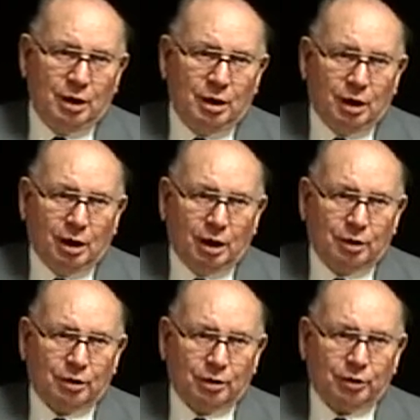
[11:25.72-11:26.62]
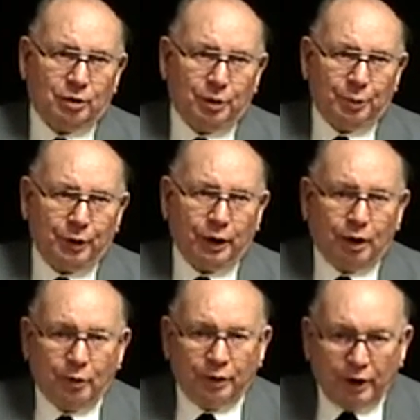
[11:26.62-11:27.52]
to learn the
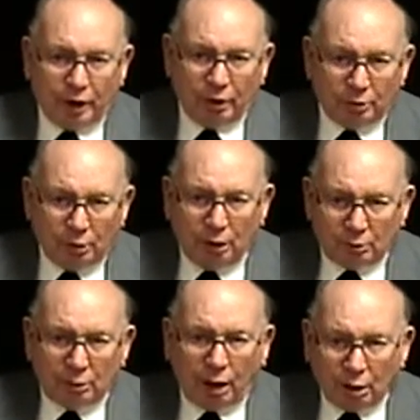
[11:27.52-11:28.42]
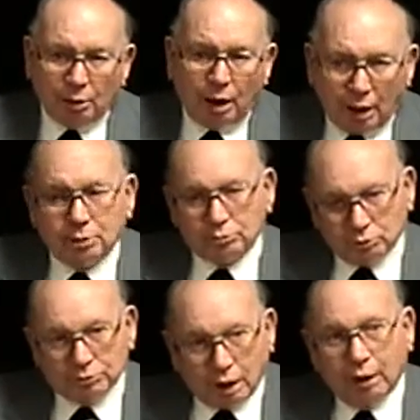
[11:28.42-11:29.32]
piano, and they had dun dun
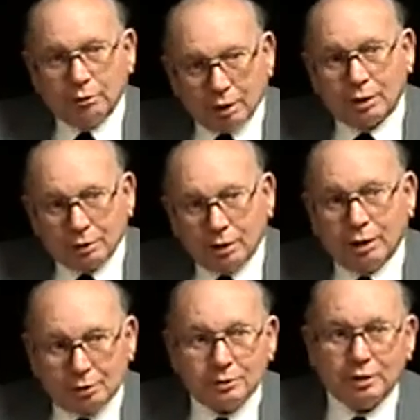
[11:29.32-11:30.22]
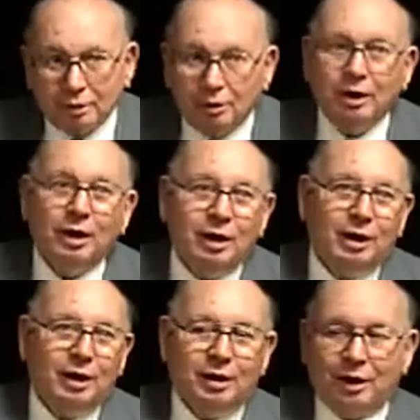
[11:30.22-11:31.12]
dun dun dun
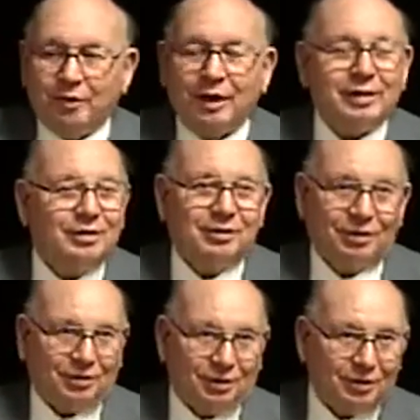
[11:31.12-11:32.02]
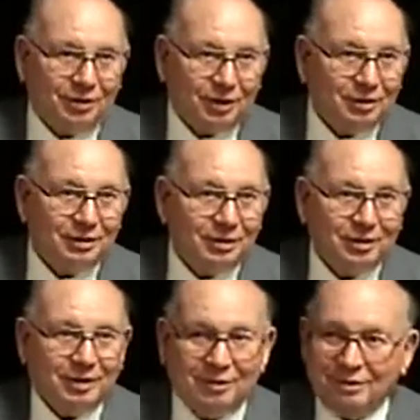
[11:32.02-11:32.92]
dun. That's sissy stuff.
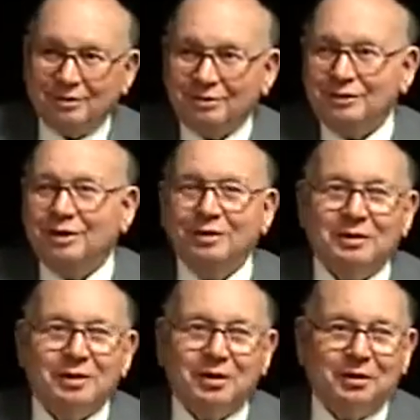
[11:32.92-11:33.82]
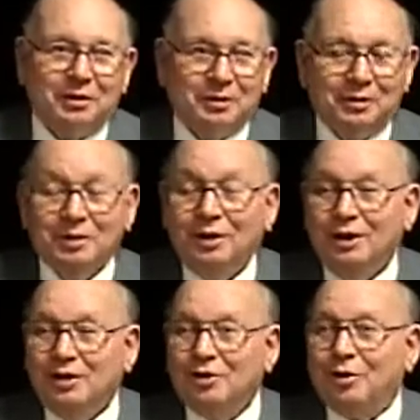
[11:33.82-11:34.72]
I couldn't do it.
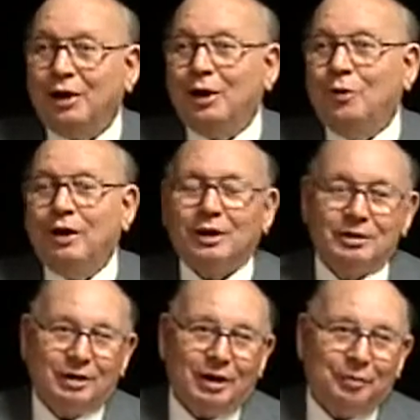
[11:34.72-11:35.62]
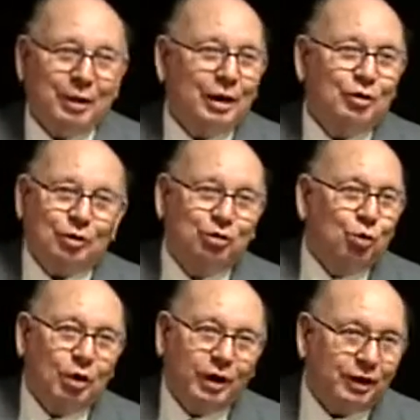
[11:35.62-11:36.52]
So I quit. I took
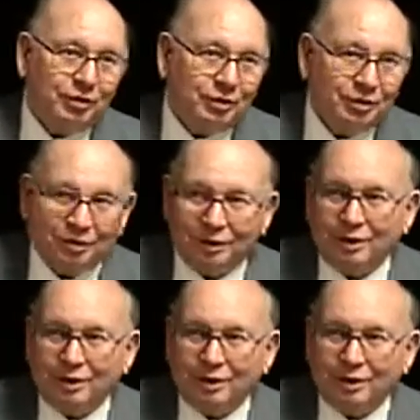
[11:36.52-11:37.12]
4 lessons,